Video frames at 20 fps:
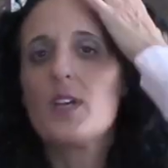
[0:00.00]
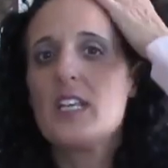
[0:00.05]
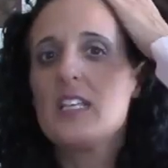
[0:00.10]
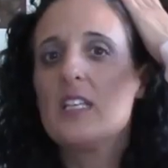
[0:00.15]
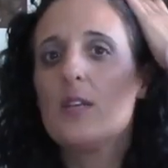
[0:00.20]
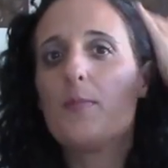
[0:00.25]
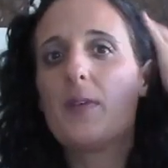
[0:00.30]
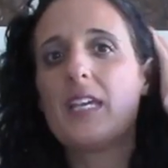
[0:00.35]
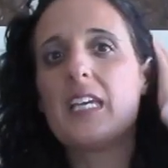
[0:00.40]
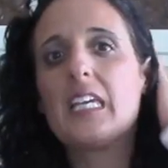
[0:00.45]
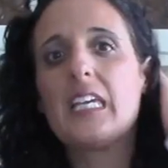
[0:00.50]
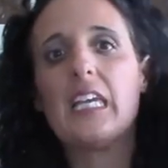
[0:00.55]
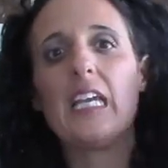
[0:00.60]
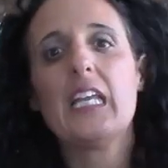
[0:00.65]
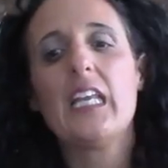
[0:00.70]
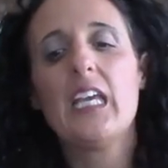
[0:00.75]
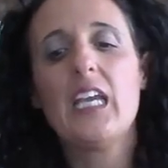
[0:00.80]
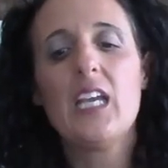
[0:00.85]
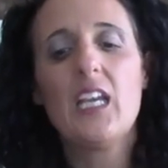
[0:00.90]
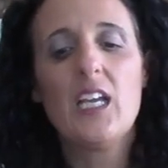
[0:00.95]
In the
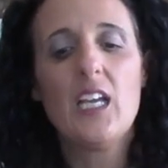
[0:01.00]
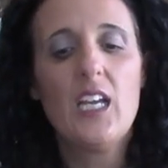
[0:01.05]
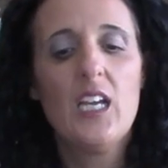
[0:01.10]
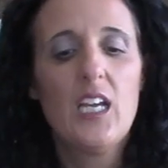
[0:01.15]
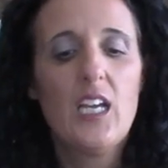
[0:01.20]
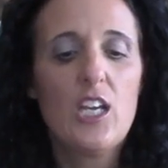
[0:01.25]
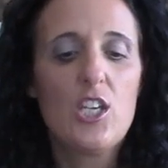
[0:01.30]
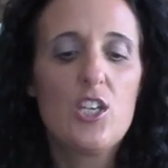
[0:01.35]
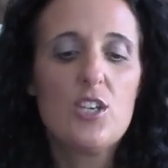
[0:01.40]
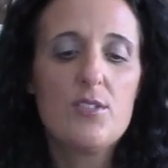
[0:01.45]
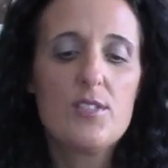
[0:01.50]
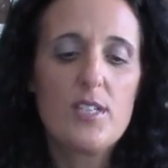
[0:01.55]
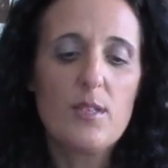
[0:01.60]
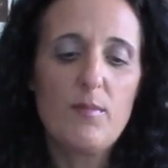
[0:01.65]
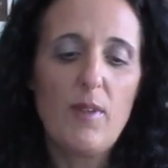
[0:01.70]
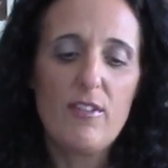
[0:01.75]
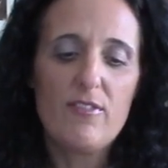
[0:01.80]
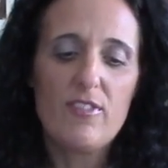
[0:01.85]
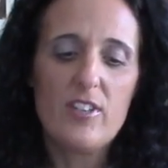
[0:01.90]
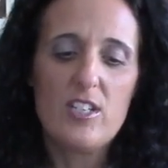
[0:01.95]
beginning, using
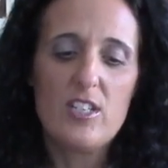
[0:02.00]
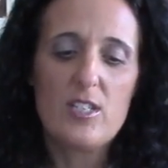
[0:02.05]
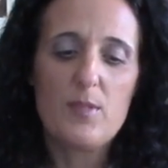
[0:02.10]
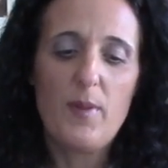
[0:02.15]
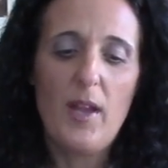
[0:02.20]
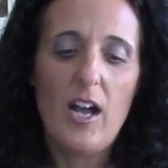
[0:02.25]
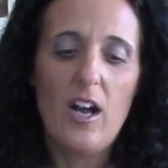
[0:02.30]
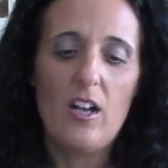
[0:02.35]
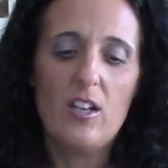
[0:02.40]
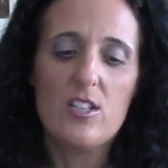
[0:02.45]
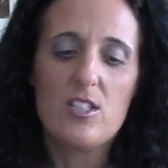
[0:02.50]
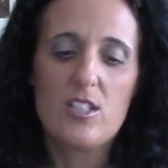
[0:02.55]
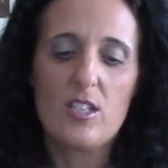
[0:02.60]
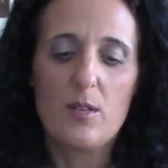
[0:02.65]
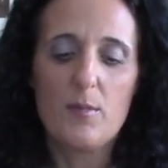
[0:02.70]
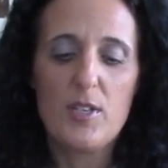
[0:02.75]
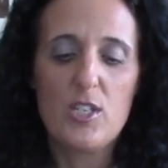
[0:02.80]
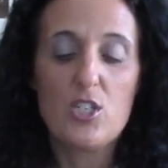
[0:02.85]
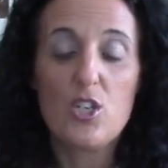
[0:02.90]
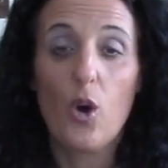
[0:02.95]
MyFitnessPal is
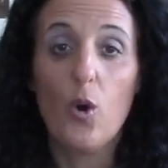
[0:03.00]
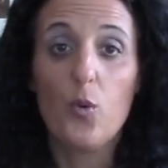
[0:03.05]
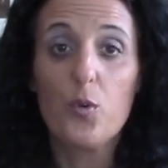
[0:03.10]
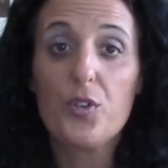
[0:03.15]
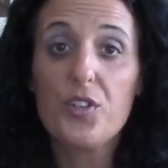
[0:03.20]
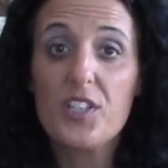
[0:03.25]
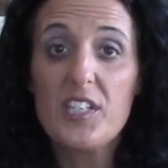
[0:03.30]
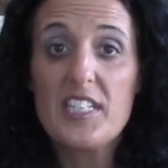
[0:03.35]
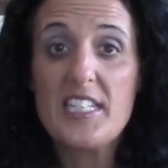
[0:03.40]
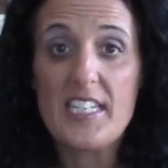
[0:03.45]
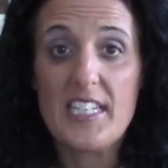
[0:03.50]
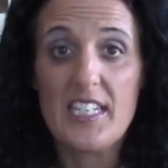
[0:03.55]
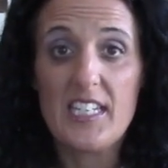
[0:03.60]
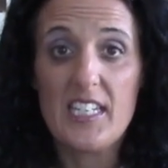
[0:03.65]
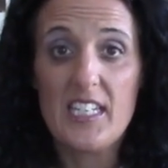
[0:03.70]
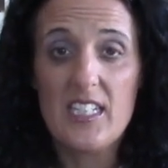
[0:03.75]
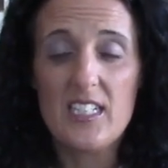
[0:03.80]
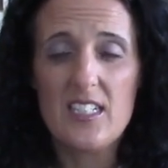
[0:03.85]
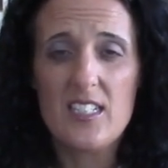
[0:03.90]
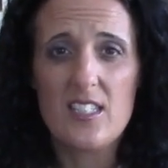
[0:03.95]
gonna be totally
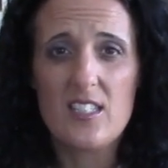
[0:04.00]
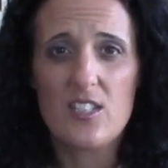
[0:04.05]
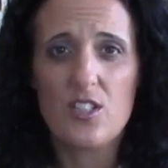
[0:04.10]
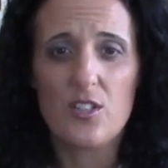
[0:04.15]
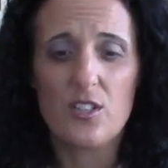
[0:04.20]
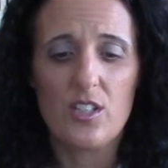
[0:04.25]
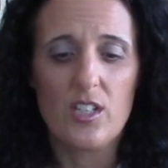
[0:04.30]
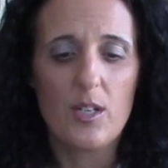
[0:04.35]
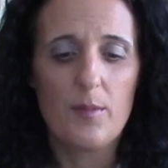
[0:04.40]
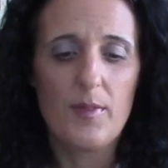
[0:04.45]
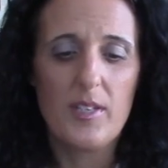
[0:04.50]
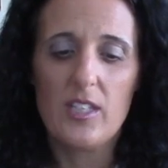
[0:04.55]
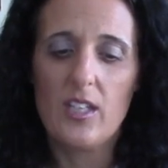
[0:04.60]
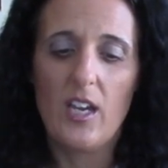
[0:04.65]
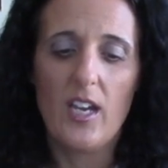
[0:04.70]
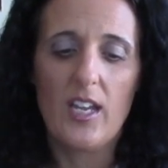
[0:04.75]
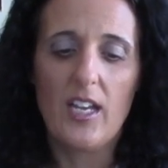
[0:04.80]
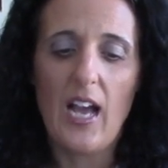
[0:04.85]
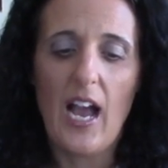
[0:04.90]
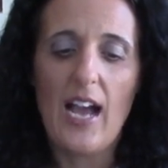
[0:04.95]
tedious. You're gonna be
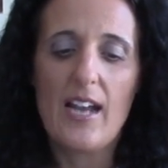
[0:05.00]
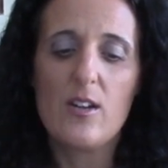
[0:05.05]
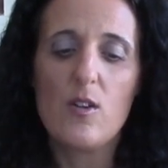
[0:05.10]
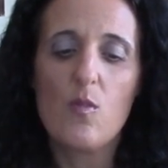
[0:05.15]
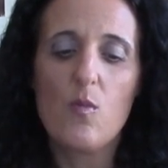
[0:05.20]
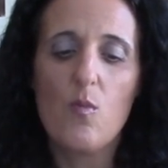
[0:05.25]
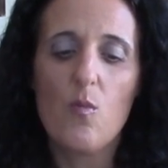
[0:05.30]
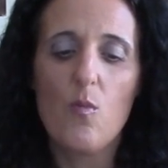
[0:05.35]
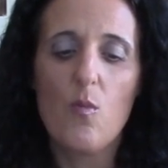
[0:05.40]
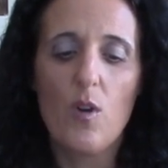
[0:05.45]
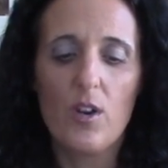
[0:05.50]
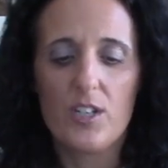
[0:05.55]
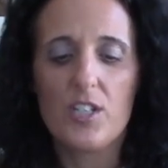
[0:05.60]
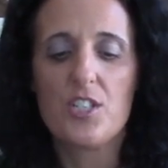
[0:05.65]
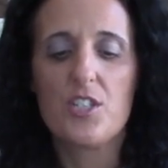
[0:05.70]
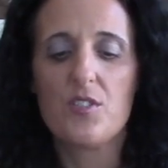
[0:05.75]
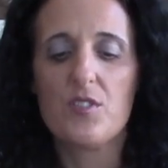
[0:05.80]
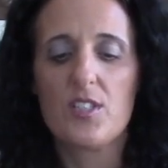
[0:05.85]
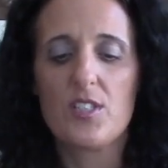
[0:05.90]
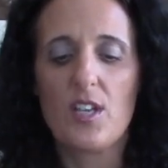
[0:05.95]
like, I don't wanna
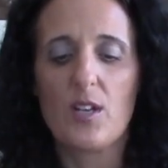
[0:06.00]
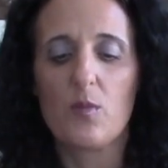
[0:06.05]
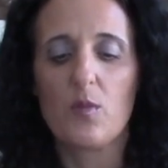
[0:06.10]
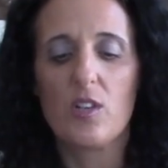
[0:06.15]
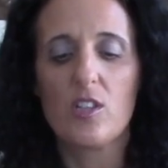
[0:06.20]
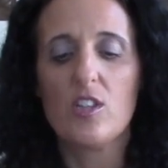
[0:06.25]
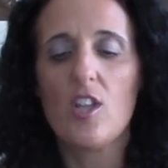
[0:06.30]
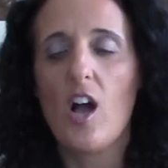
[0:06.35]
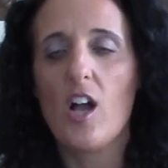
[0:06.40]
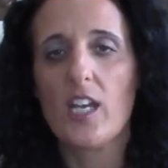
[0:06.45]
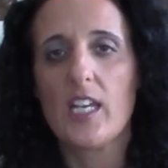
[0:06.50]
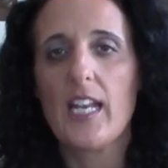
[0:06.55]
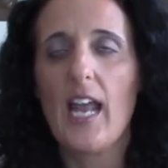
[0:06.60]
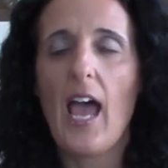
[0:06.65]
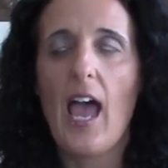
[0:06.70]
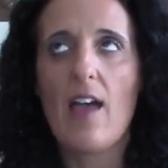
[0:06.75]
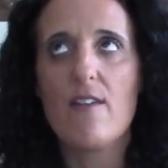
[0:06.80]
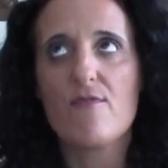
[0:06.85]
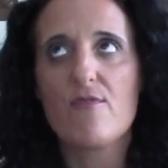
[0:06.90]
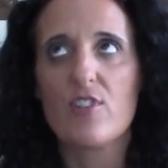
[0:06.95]
do this. I don't wanna log in
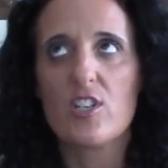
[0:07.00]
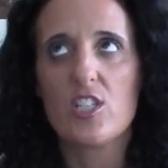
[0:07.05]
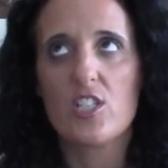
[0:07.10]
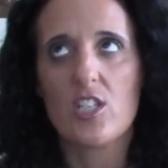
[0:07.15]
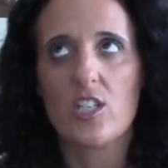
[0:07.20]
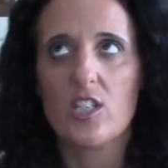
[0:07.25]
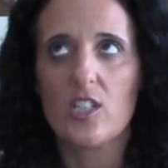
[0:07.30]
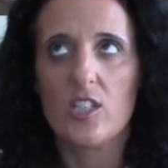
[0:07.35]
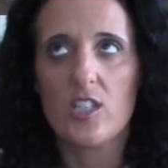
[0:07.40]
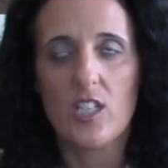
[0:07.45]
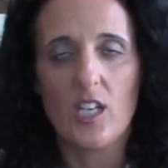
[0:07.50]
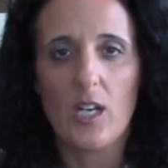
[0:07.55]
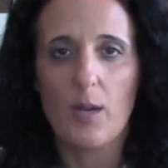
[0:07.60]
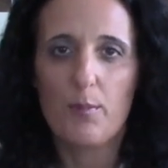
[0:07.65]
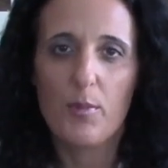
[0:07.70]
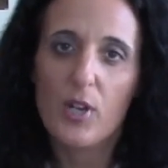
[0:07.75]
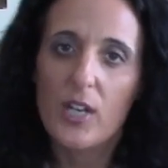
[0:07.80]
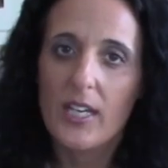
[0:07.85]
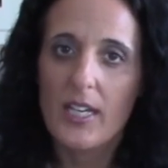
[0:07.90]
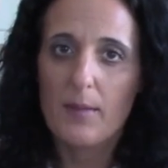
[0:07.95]
every single thing
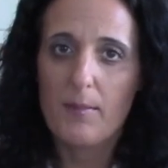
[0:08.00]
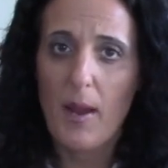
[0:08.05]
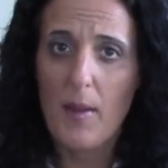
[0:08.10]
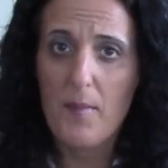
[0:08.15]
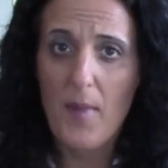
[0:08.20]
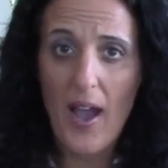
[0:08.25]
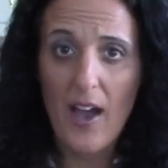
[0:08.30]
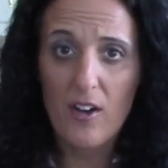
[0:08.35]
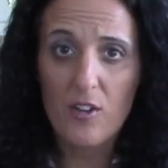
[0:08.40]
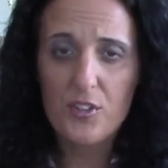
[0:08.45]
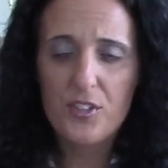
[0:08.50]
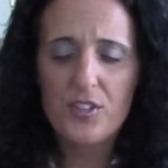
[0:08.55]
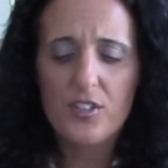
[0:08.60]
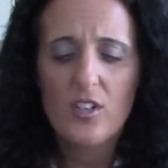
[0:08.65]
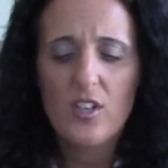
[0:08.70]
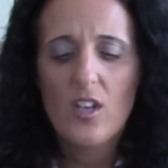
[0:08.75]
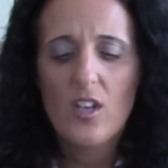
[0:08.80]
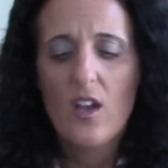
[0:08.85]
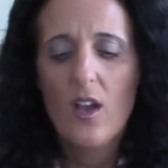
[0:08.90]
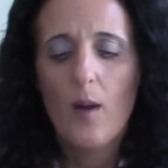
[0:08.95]
I'm putting in my mouth,
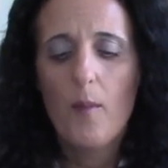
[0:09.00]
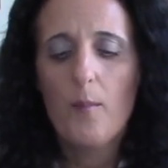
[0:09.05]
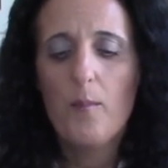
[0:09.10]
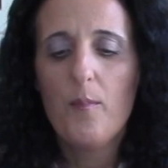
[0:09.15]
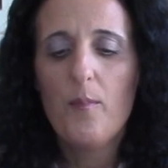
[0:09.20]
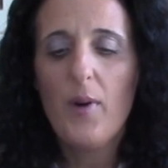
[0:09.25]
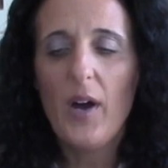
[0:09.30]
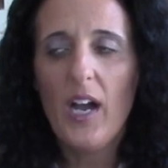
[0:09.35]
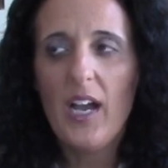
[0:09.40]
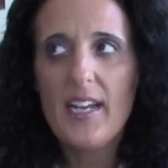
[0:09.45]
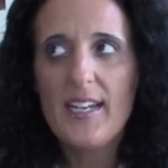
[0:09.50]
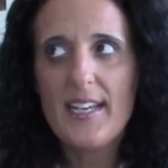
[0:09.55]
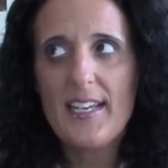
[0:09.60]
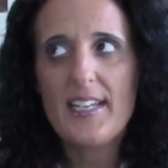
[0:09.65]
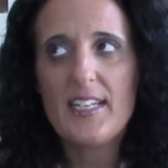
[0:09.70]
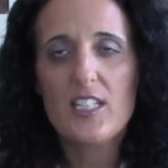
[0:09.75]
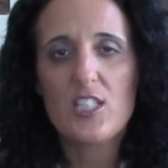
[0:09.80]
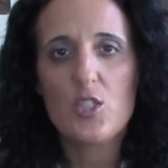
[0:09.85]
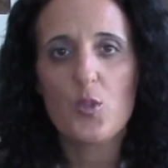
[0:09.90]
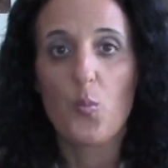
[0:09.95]
but
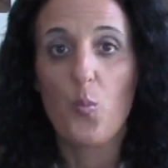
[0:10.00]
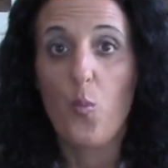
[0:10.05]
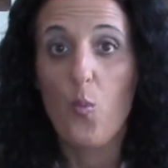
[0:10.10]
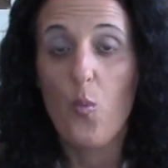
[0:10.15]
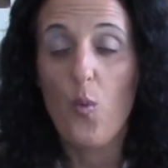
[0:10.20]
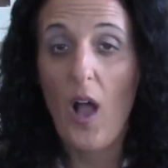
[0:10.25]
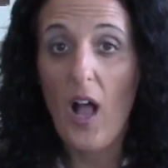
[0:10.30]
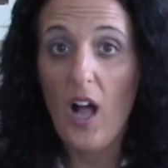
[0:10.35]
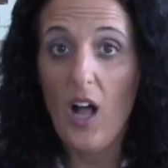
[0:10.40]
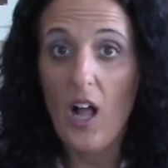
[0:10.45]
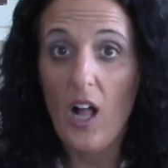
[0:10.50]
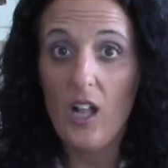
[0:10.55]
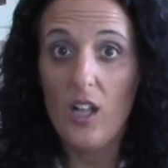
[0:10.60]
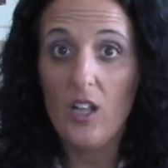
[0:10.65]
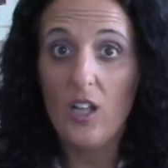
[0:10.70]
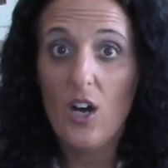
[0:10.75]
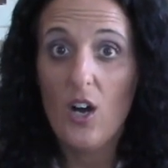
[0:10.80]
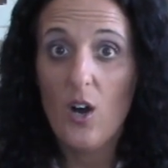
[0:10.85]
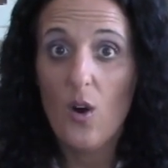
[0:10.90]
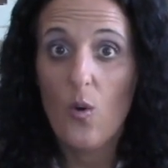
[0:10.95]
it's
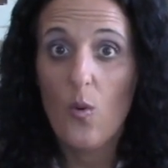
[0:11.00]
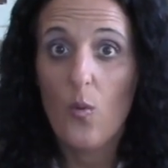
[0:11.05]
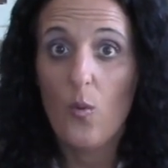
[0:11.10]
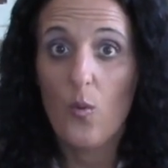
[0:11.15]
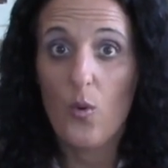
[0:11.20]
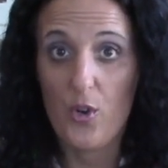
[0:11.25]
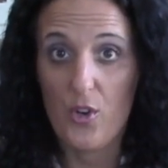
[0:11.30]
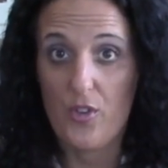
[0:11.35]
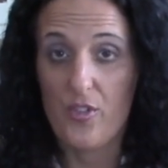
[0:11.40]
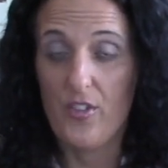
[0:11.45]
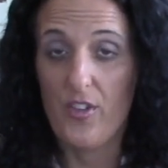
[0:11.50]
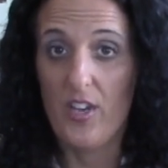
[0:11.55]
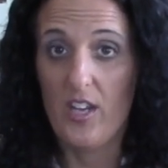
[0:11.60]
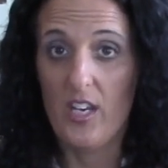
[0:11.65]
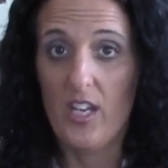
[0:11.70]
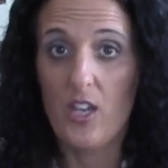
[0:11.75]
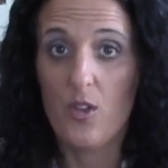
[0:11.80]
well worth it.